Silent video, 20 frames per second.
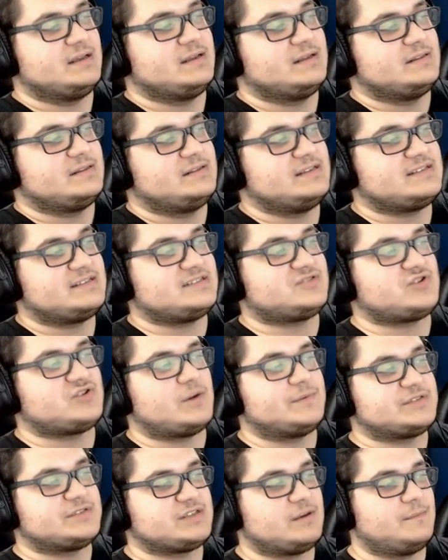this is
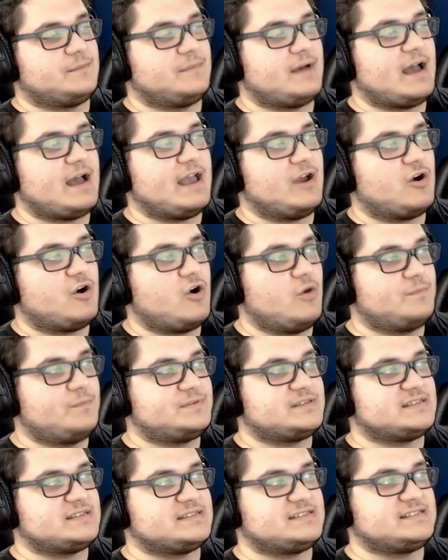troublesome. I hope
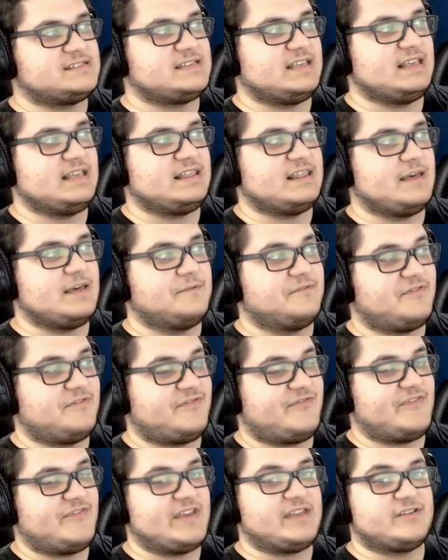to see them
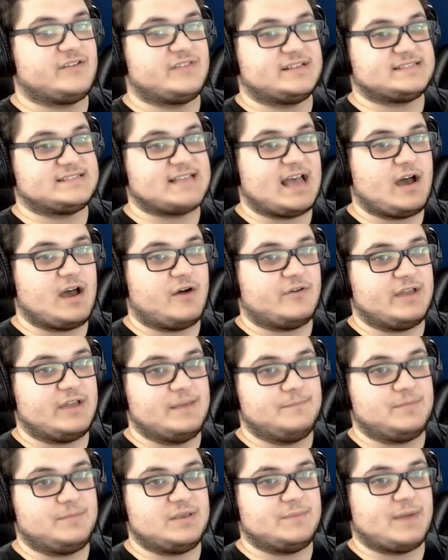figure this out
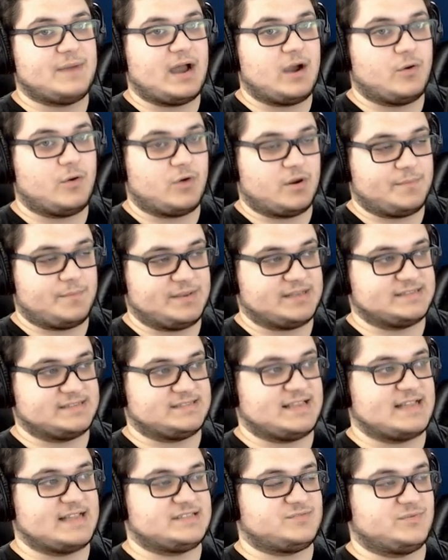and be BioWare, because
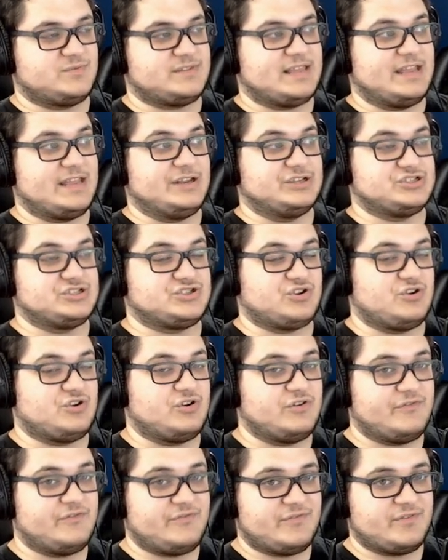that's what they
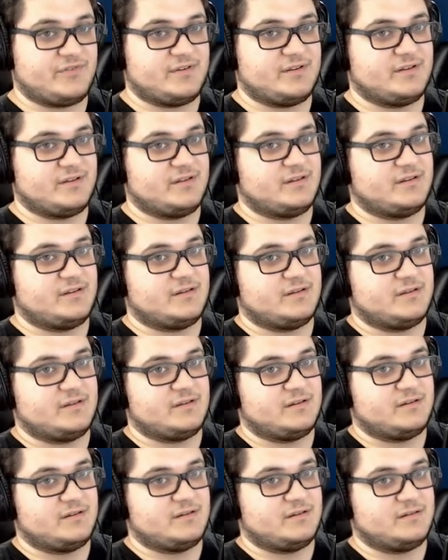deserve.
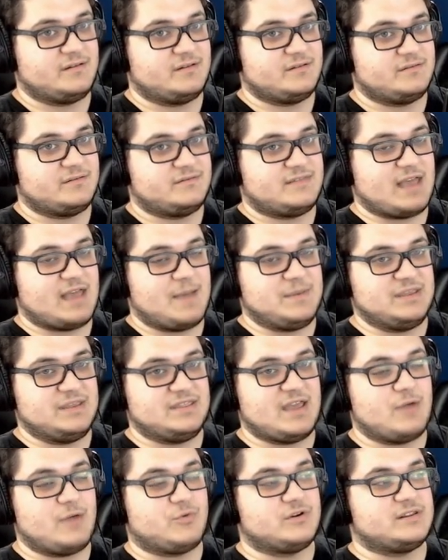I mean,
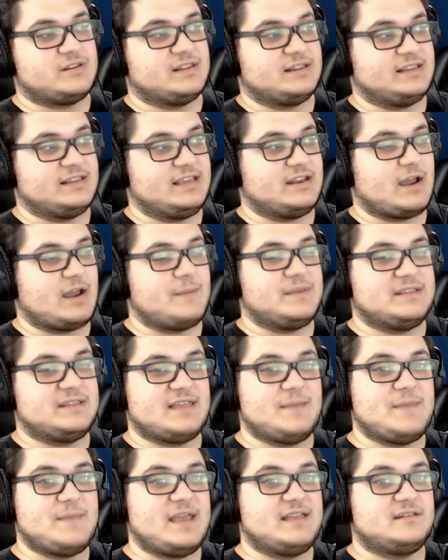they were the lead. I mean,
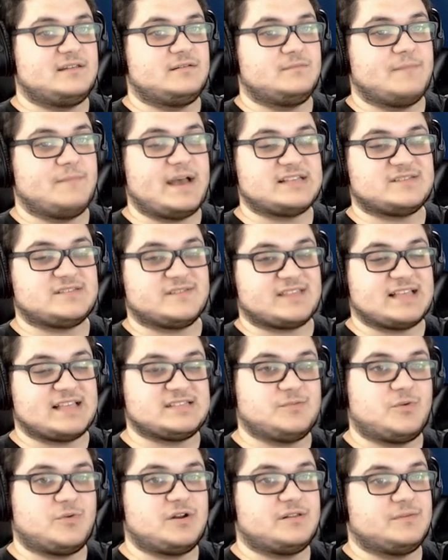they made Mass Effect.
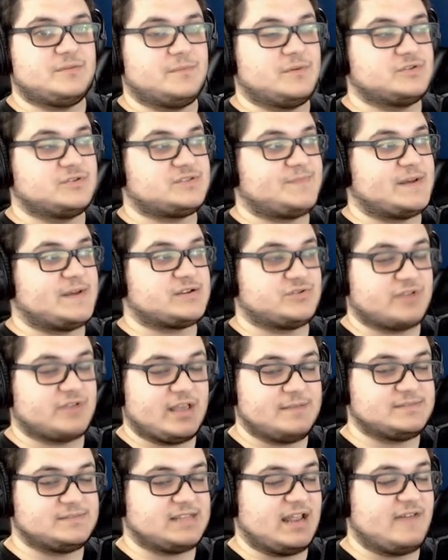That's one of the most special
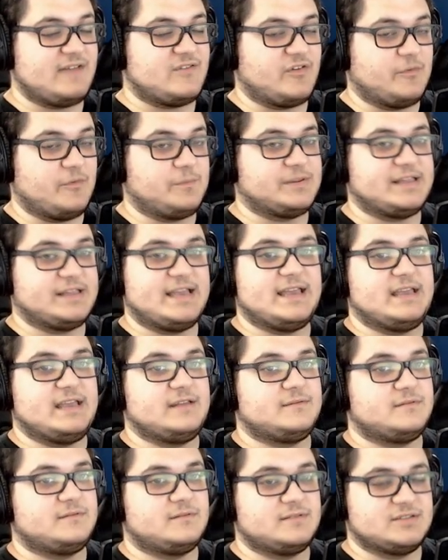games that I've ever
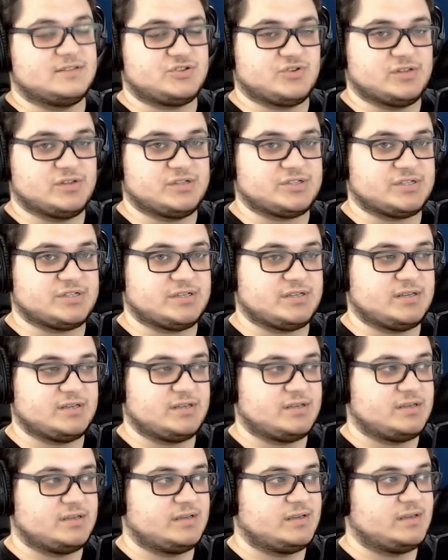played, the trilogy.
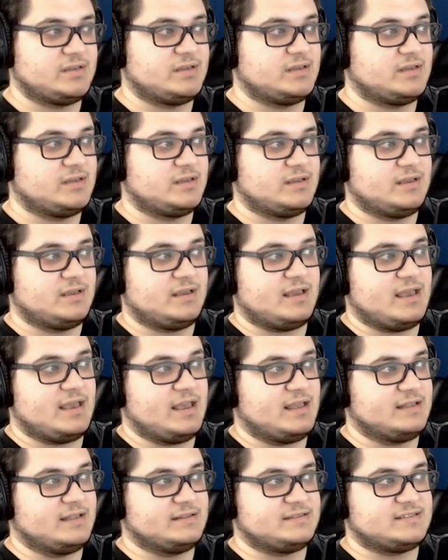And to